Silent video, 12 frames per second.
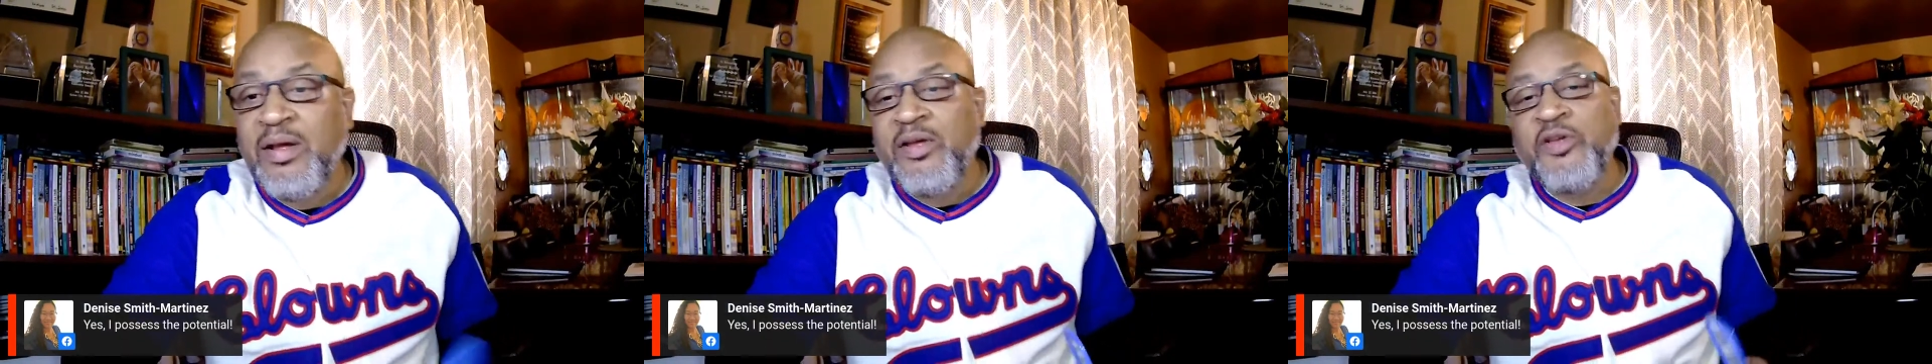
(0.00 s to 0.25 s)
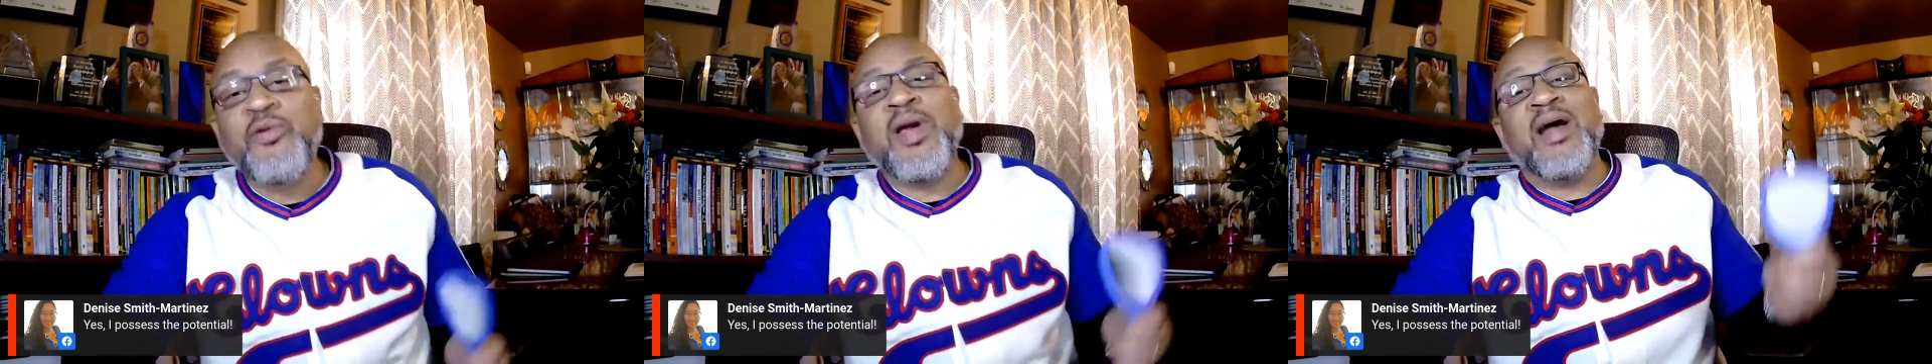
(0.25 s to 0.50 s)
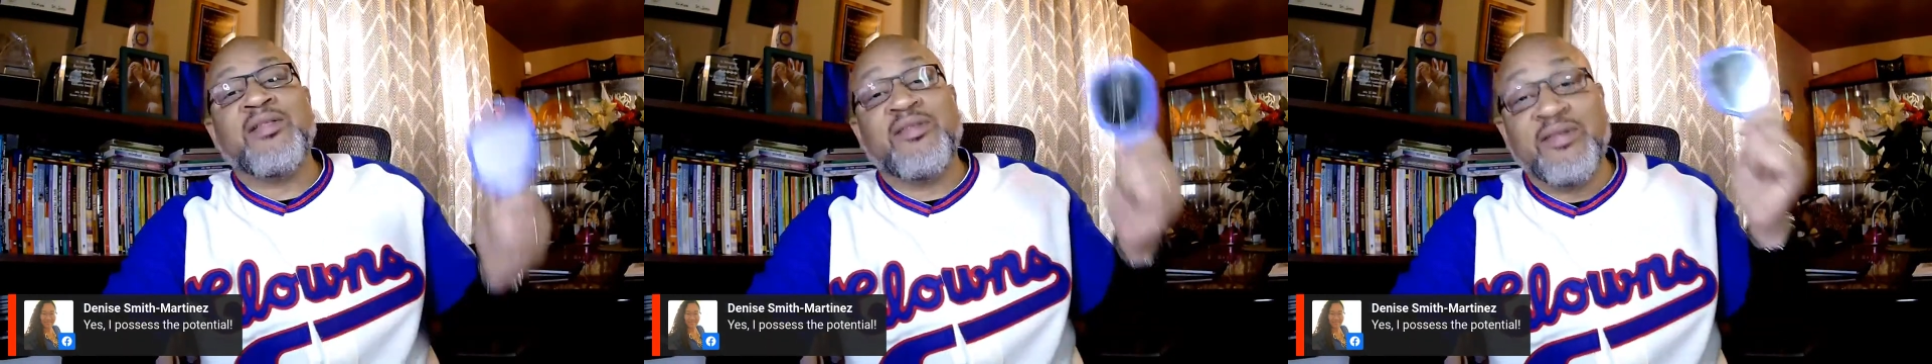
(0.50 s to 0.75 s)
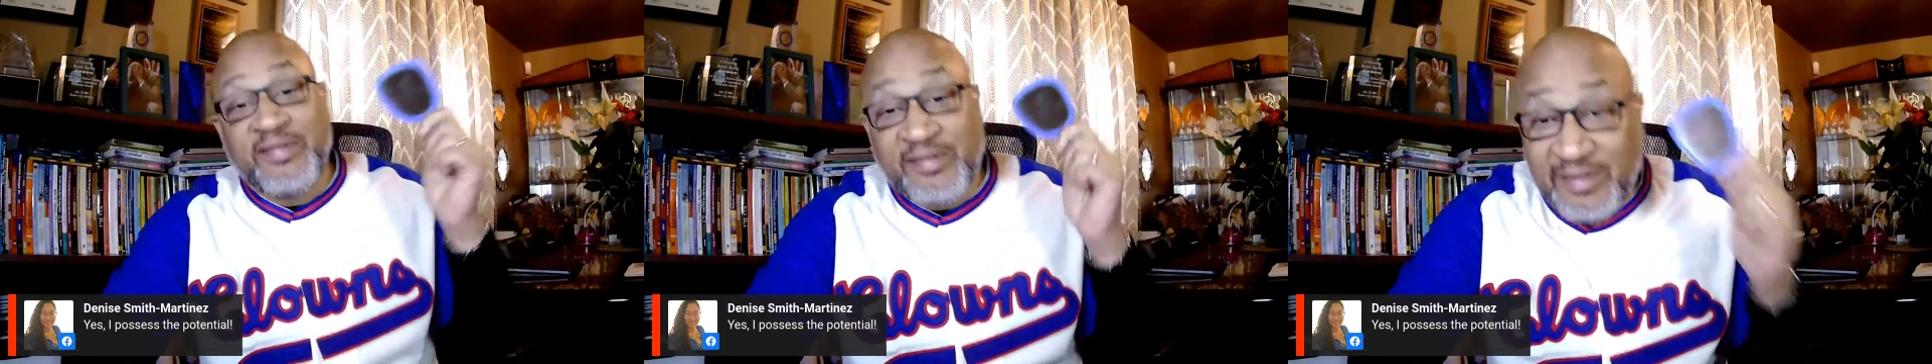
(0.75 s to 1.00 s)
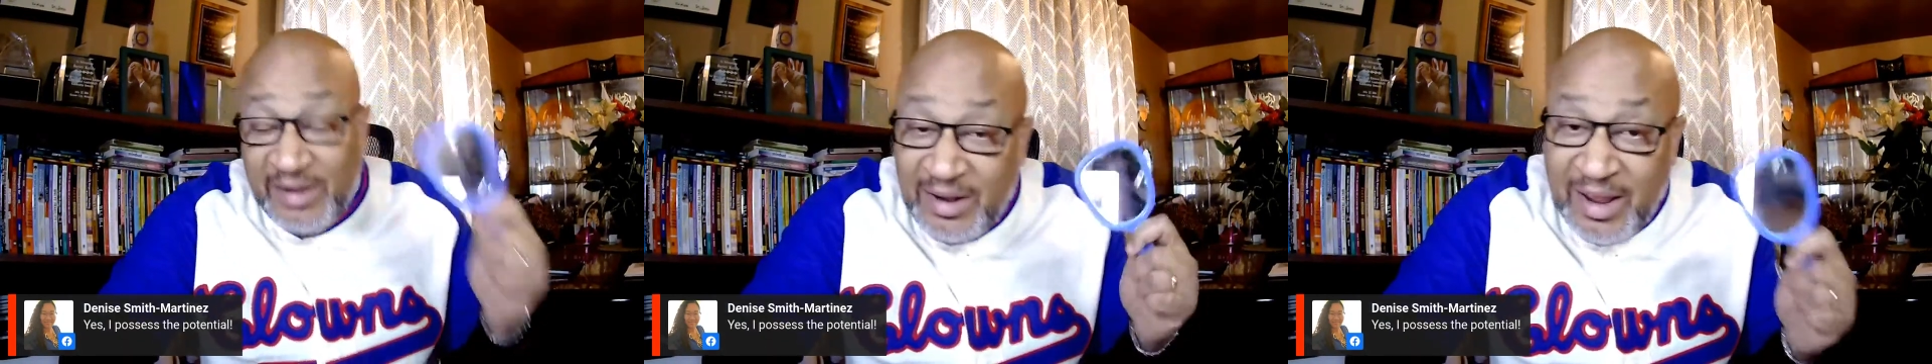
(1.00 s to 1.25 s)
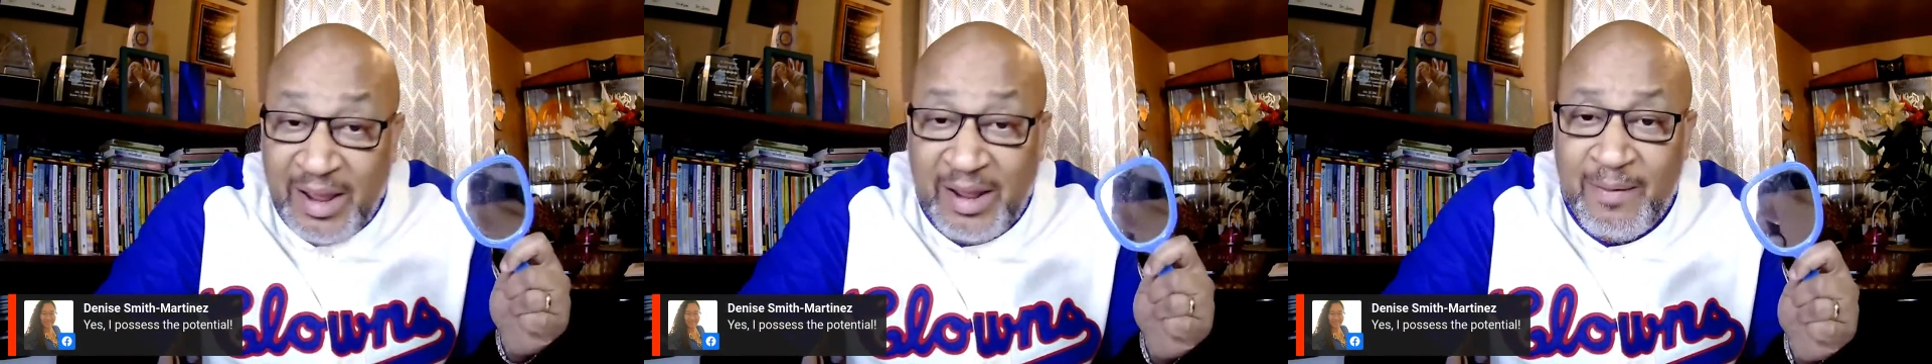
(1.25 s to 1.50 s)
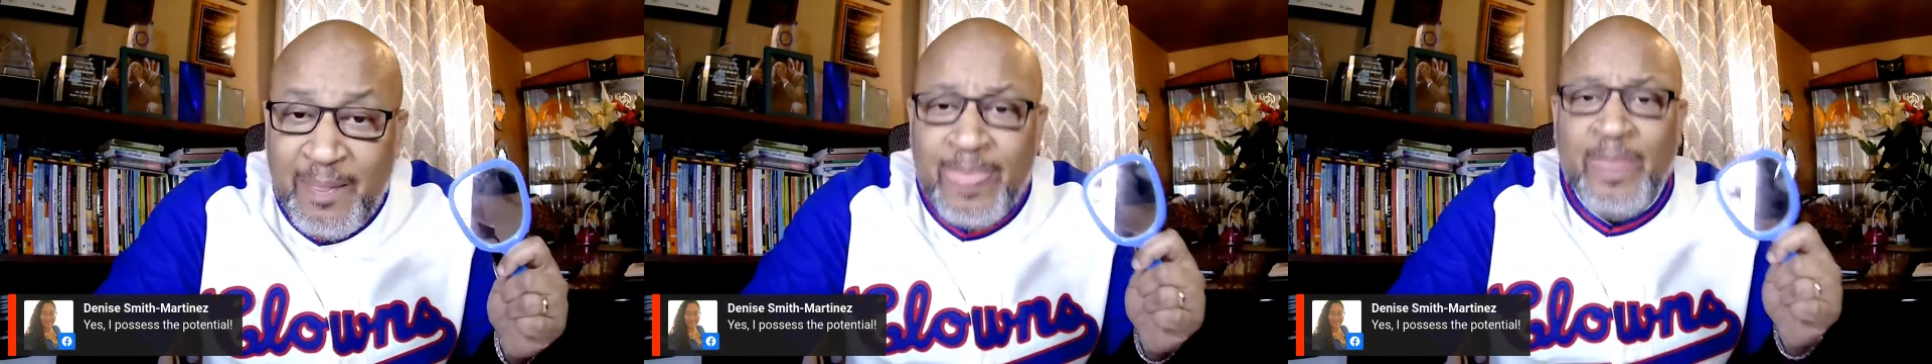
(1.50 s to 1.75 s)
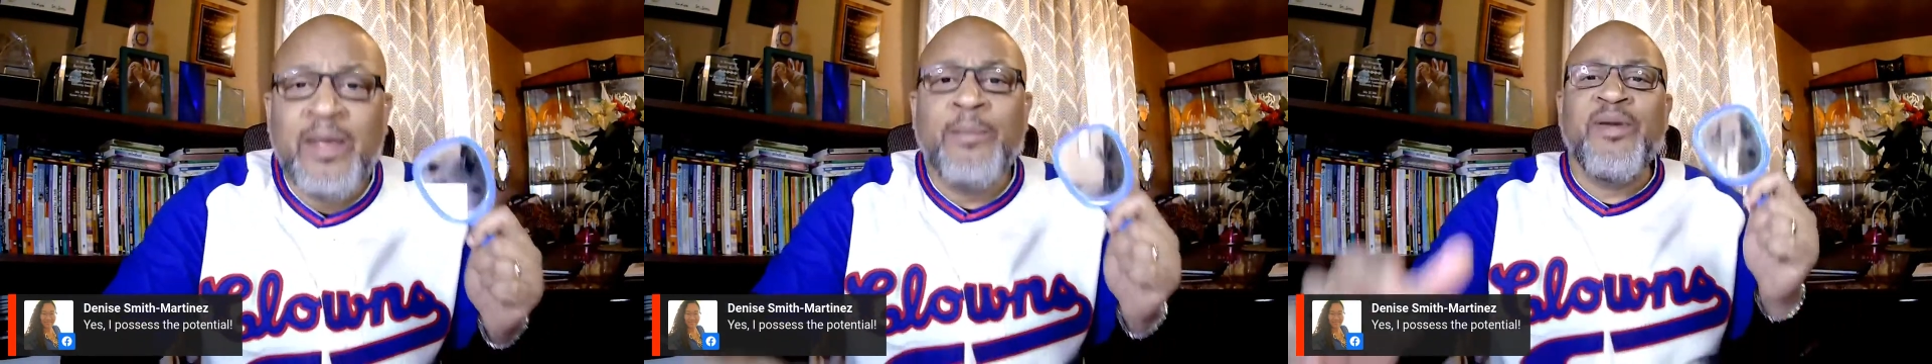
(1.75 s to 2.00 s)
You got to see that
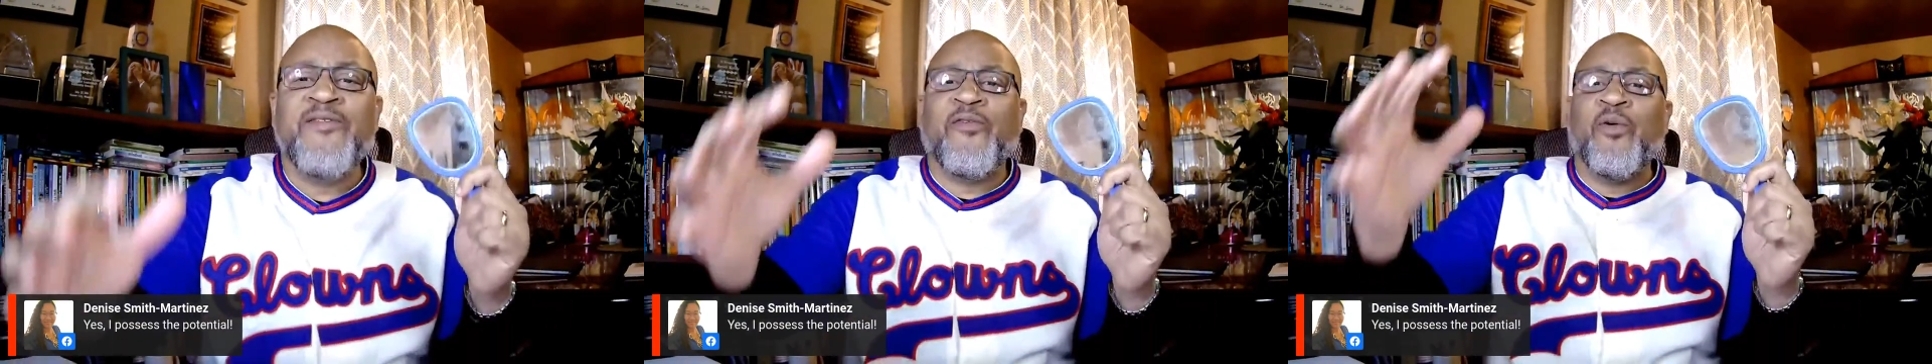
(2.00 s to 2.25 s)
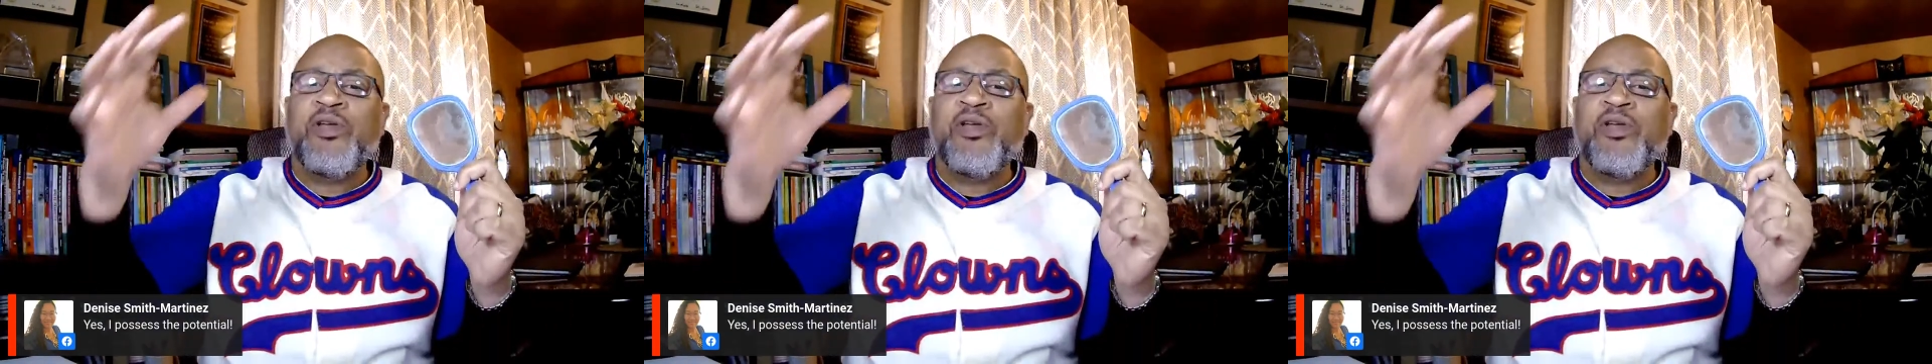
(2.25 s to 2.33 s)
before